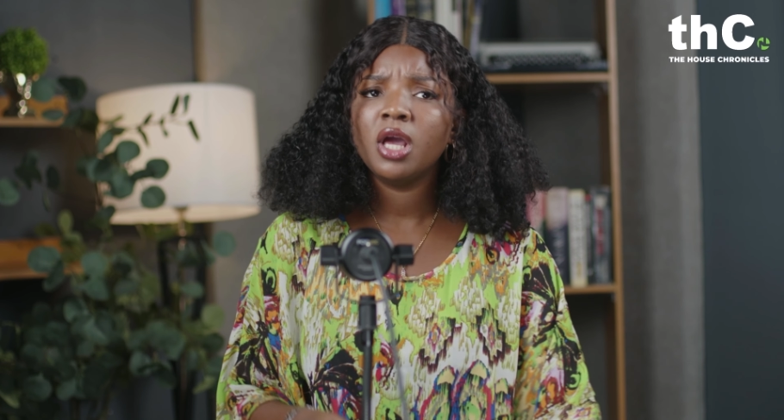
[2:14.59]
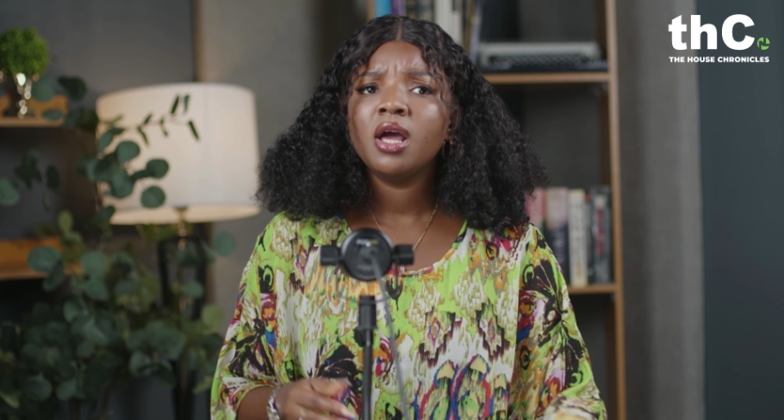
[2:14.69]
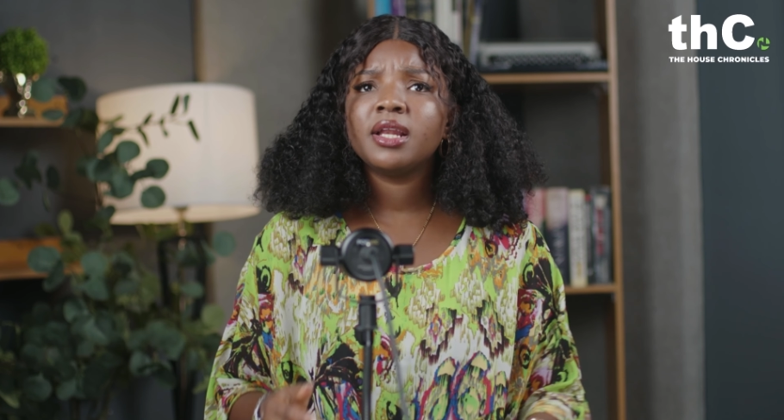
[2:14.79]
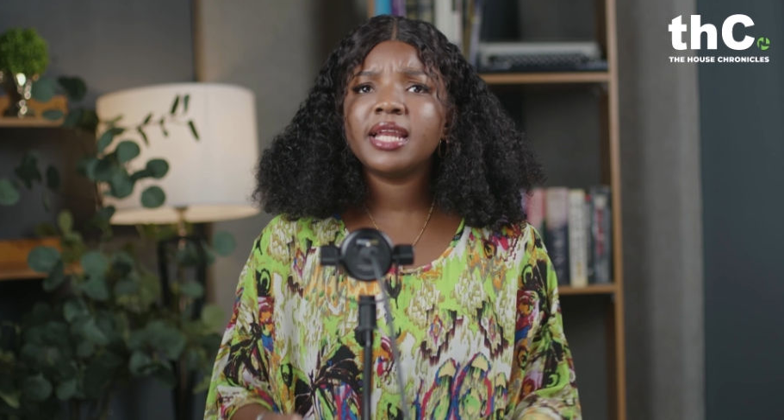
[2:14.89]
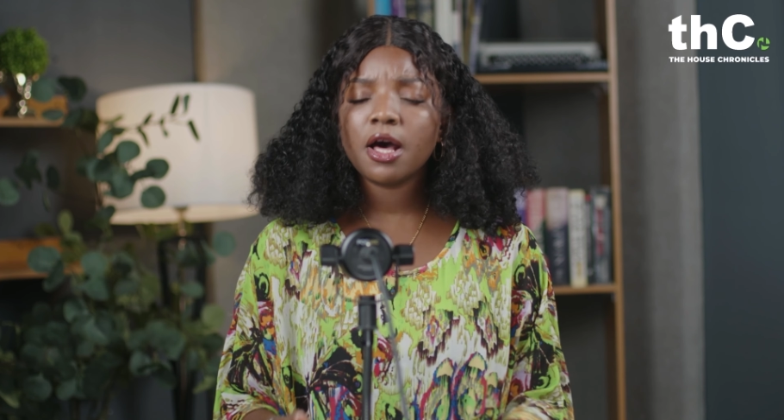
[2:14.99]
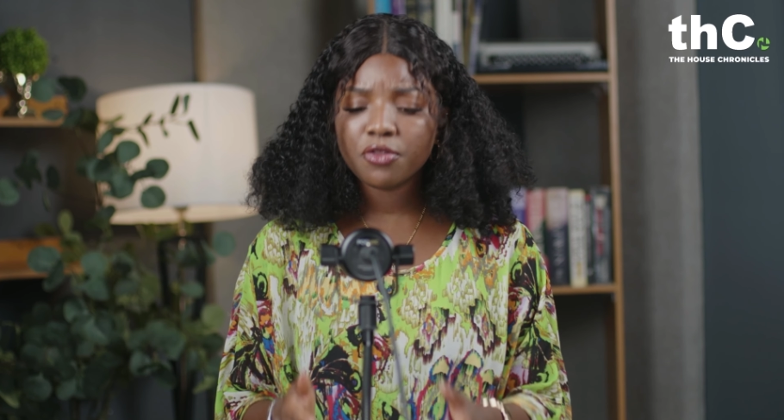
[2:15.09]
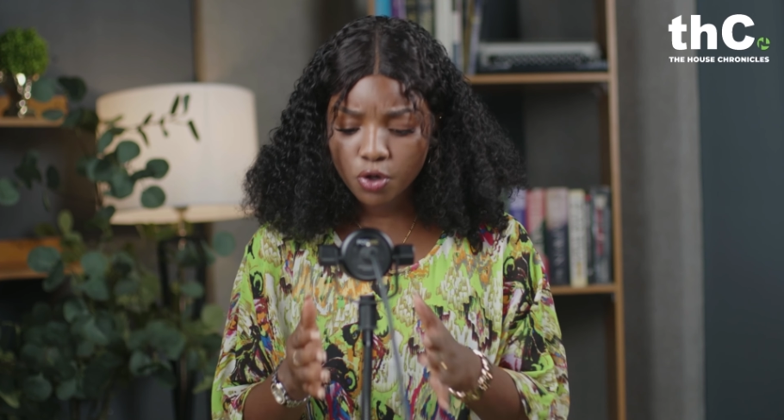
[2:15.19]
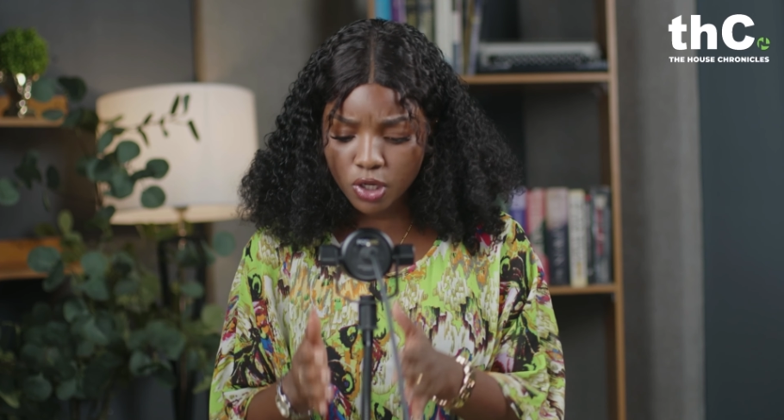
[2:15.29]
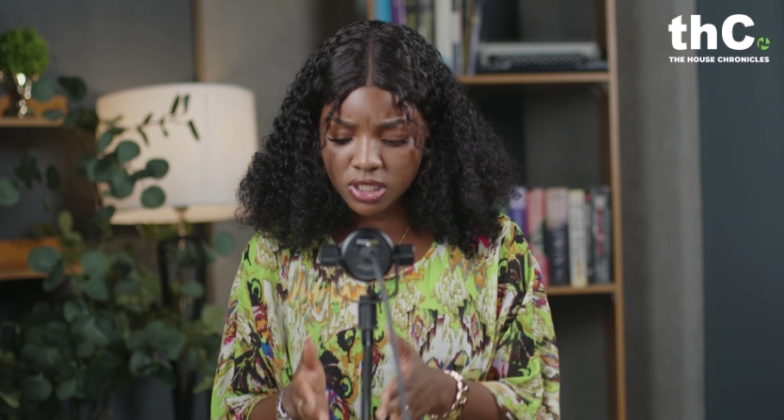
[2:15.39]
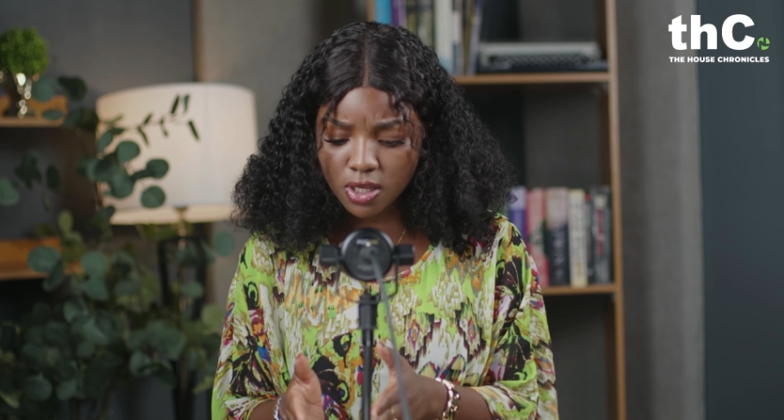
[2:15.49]
Now, the
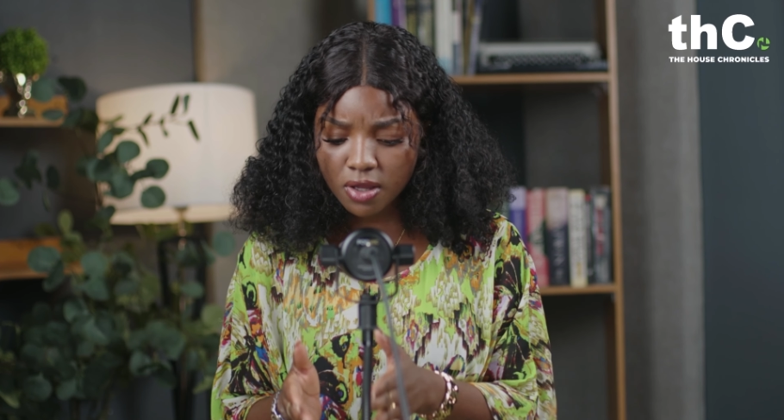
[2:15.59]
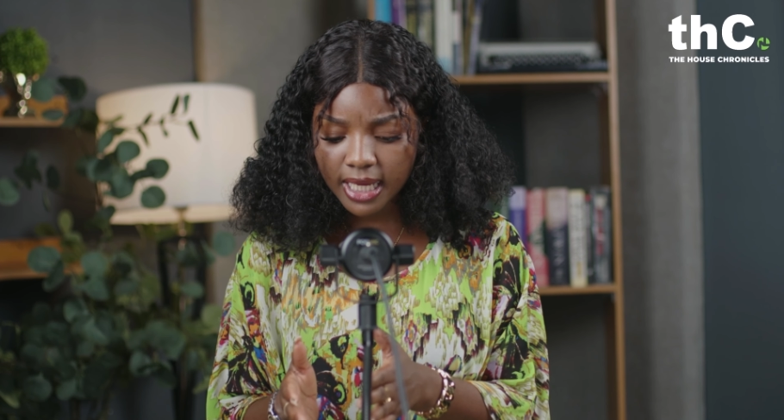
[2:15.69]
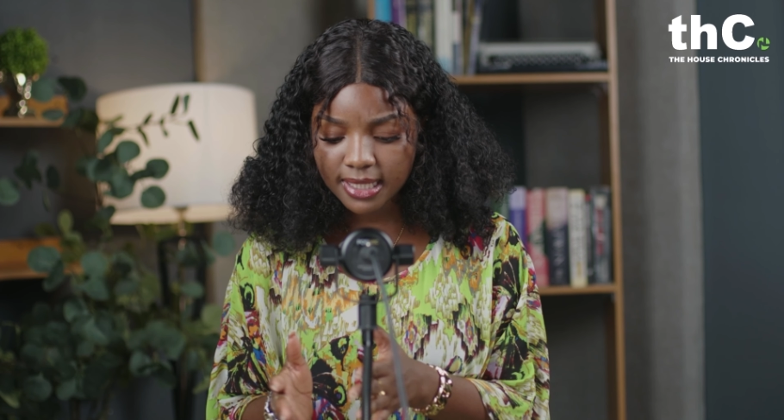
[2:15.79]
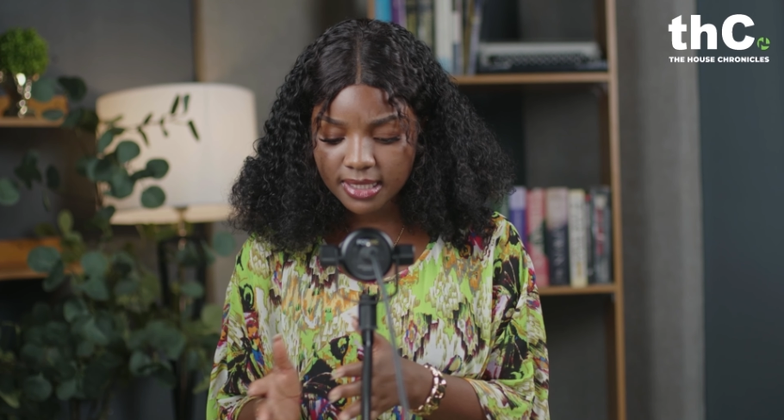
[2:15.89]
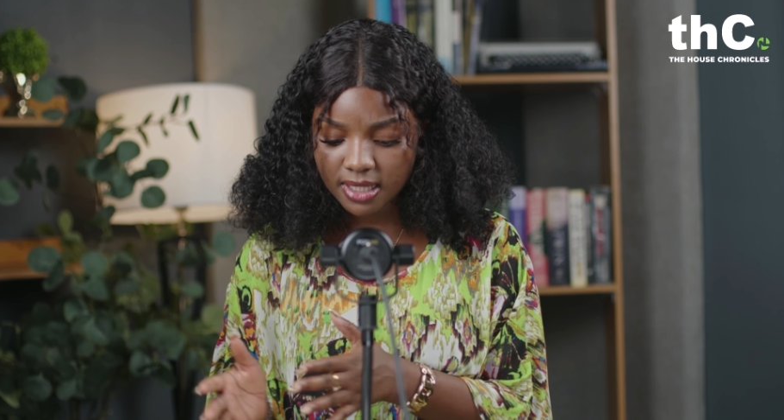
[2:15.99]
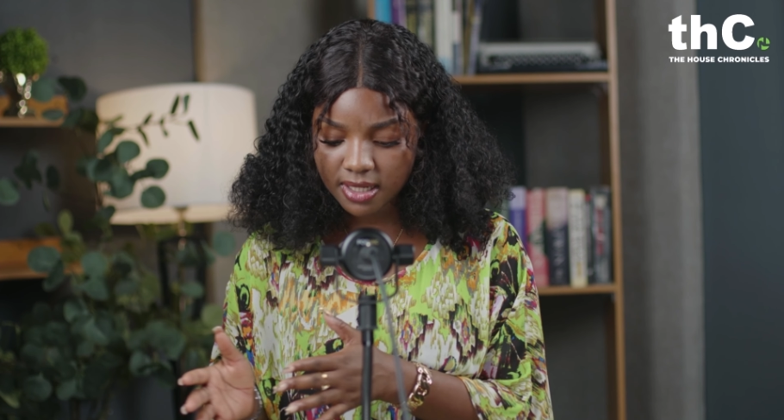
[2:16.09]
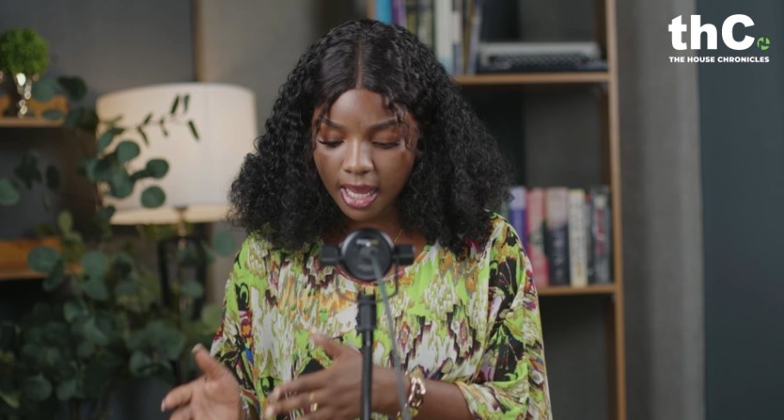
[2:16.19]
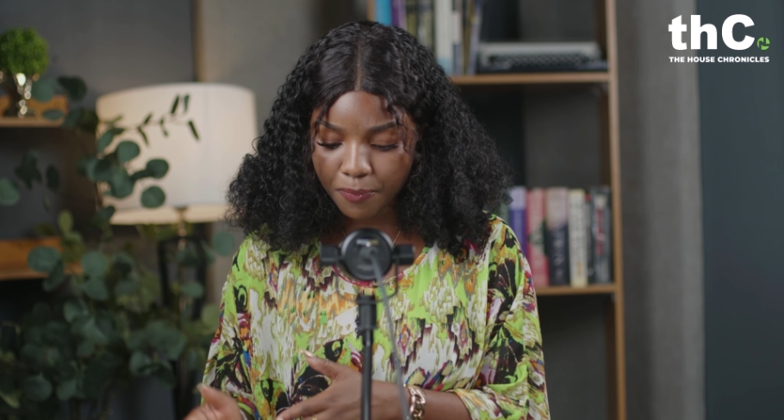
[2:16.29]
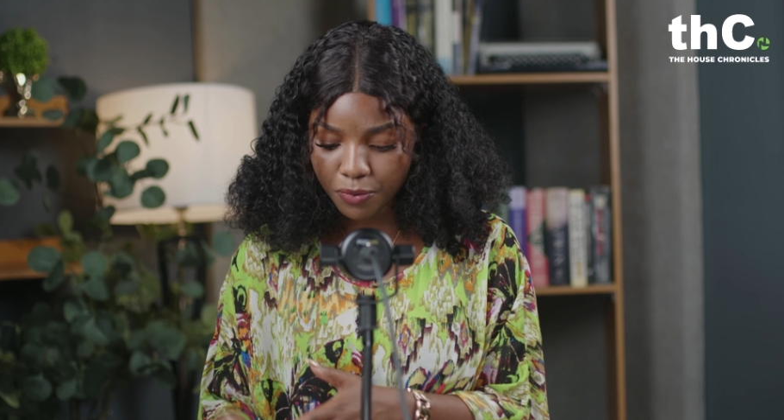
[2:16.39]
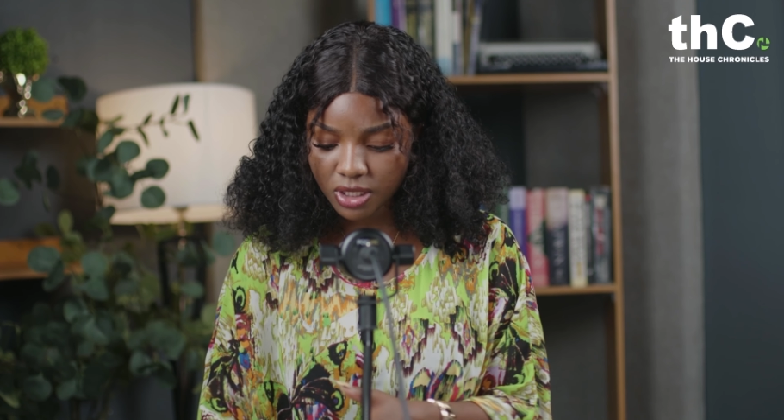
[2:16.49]
hostel that this thing happened,